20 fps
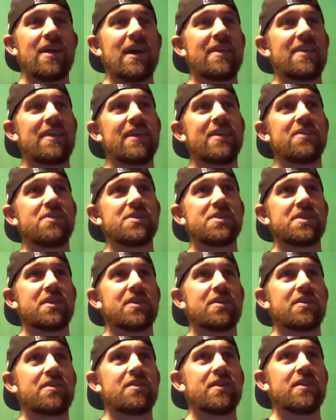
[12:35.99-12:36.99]
I think it was the,
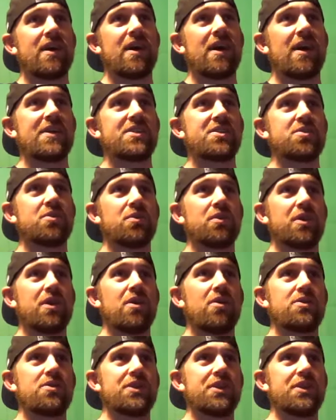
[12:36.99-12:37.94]
the high school coach.